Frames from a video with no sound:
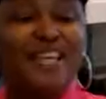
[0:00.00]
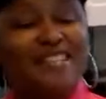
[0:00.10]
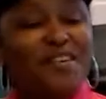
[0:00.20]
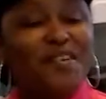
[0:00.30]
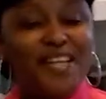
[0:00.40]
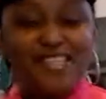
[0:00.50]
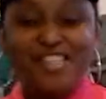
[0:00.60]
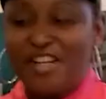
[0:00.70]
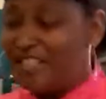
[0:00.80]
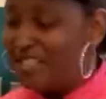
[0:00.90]
so we can
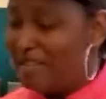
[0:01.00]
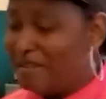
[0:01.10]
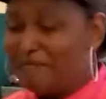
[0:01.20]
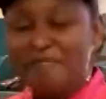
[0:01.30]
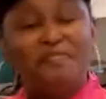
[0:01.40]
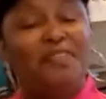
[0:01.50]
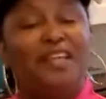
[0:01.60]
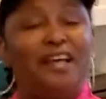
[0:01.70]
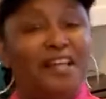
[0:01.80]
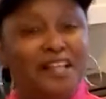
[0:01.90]
share some
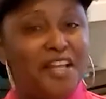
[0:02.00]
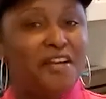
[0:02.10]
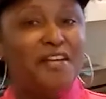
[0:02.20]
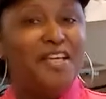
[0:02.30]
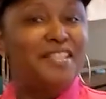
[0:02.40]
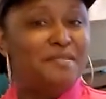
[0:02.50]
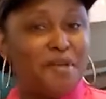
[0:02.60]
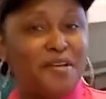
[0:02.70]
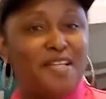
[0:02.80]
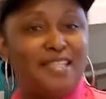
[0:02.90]
culinary
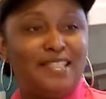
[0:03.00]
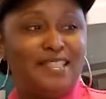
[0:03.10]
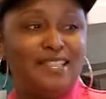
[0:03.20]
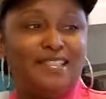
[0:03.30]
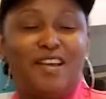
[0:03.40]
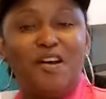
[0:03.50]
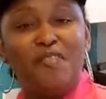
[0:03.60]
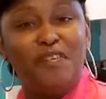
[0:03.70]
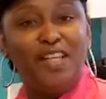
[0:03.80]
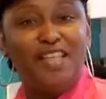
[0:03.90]
experiences, and
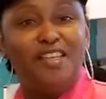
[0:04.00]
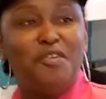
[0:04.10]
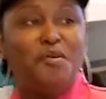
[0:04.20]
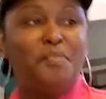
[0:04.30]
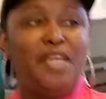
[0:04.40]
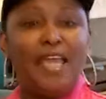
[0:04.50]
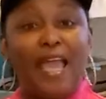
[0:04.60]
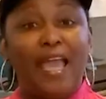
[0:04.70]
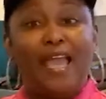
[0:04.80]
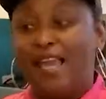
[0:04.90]
hopefully you'll be
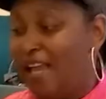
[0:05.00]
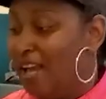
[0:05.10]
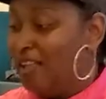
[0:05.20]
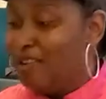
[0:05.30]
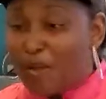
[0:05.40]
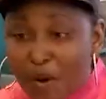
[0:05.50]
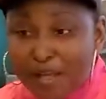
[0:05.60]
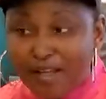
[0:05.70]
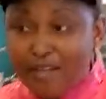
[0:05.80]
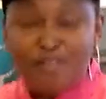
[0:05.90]
a
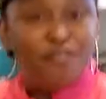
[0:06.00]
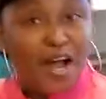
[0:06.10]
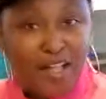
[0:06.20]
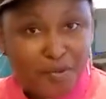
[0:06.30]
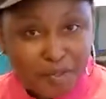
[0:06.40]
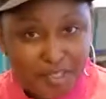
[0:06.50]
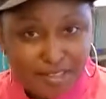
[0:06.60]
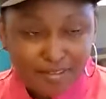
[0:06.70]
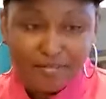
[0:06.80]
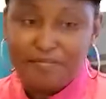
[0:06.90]
loyal follower.
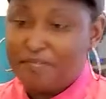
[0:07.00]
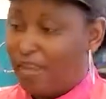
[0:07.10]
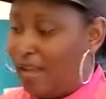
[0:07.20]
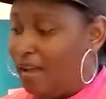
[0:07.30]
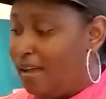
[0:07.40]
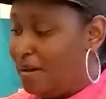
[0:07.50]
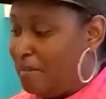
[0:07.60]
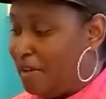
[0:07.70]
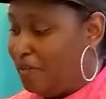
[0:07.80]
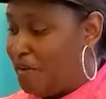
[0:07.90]

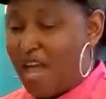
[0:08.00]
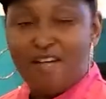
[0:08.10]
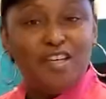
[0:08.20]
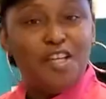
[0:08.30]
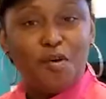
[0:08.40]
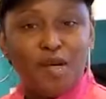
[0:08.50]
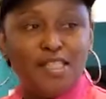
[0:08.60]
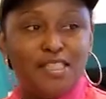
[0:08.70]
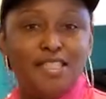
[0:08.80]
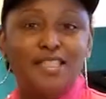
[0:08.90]
If you have any
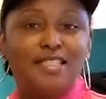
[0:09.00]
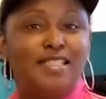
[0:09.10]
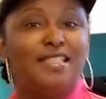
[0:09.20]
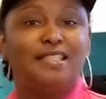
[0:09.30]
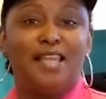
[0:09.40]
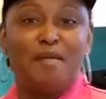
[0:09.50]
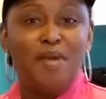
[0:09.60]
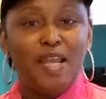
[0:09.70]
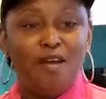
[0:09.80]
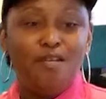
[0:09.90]
questions, just let
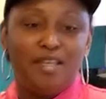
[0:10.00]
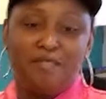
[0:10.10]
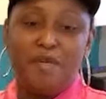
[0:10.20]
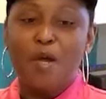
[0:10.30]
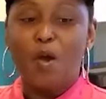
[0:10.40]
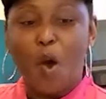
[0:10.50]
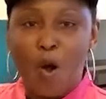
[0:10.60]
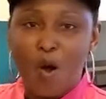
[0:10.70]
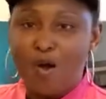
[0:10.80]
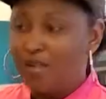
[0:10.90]
me know. Give me a
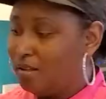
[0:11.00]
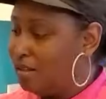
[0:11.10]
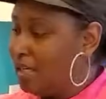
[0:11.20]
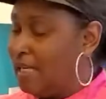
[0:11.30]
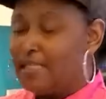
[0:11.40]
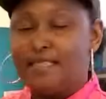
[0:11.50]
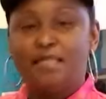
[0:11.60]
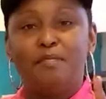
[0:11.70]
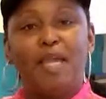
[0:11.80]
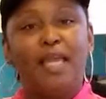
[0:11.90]
call or
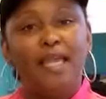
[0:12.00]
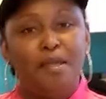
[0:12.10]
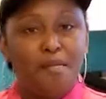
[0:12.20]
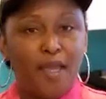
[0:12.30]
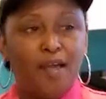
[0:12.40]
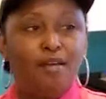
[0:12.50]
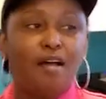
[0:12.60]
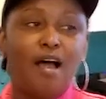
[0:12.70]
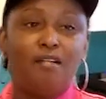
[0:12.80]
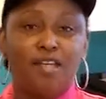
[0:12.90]
send me an email.
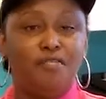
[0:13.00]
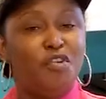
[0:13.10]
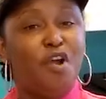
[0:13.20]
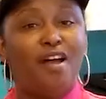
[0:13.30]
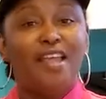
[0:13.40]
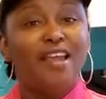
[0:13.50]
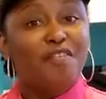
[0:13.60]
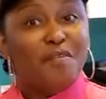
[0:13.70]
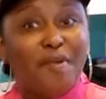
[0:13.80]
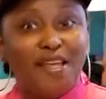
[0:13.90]
I'll give you all that
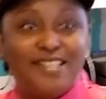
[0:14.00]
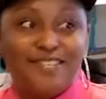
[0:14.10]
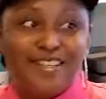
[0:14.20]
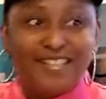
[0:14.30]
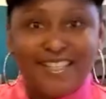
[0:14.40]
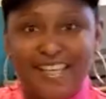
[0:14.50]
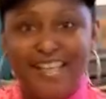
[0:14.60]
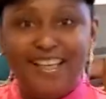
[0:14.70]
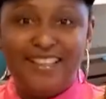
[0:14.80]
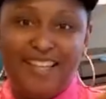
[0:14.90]
information once
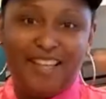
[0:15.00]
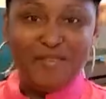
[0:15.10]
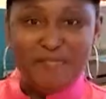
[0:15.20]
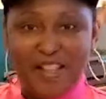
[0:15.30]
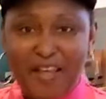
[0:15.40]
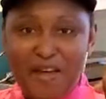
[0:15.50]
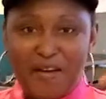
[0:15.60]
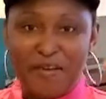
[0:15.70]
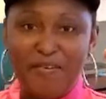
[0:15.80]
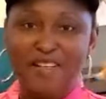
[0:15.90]
again, linked
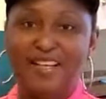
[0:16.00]
below.